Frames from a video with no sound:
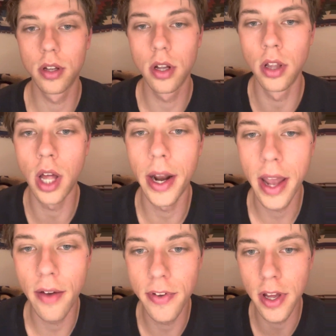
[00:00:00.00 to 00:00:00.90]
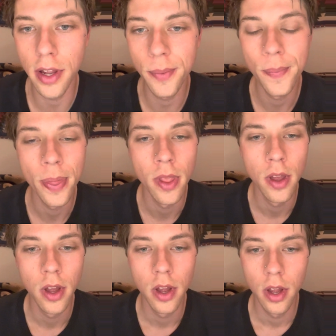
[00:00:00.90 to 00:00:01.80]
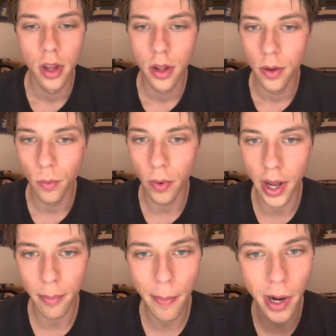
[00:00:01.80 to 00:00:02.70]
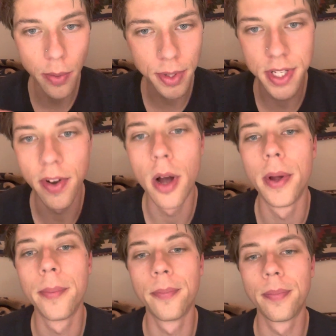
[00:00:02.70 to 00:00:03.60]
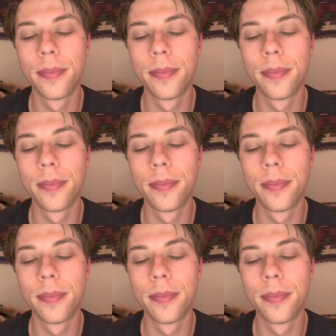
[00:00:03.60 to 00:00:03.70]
a lot of caffeine when my brain was developing.